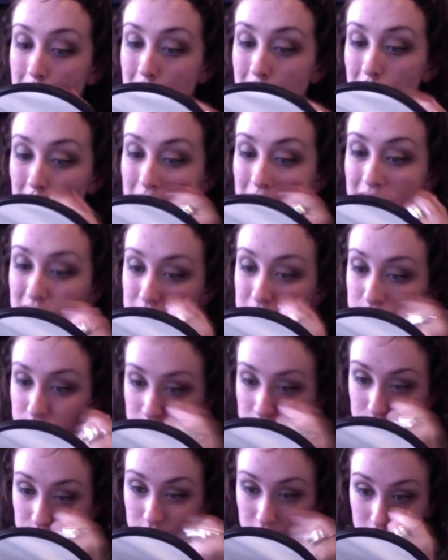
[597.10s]
Way too much
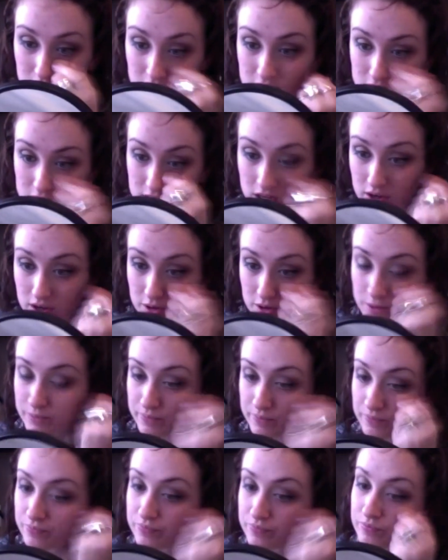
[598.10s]
work. So
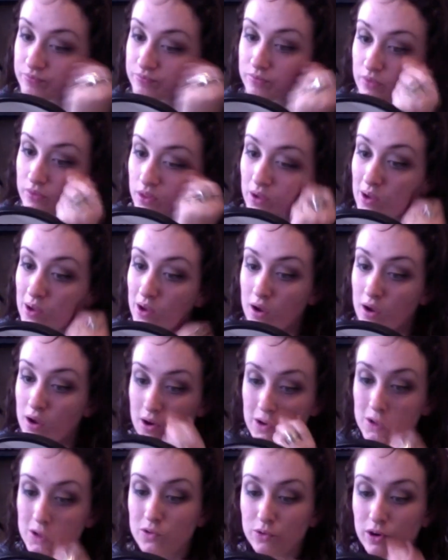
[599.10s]

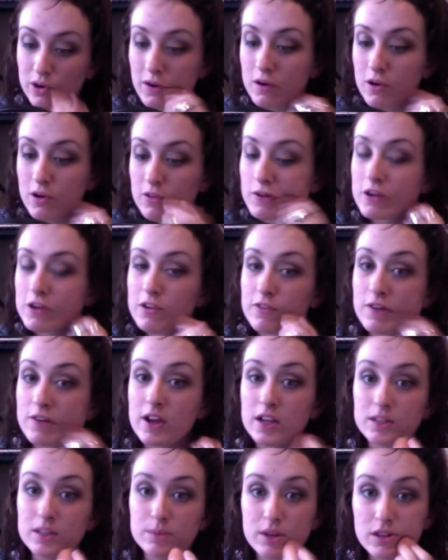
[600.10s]
Run it over your
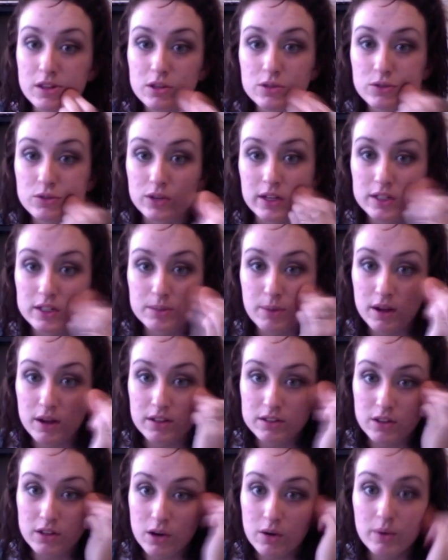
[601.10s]
face, make those red
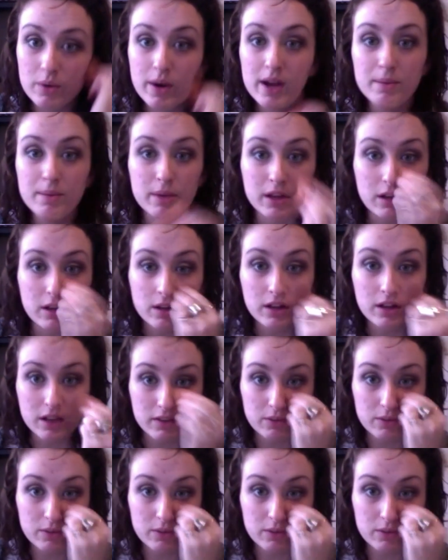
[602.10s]
spots go away, make you look even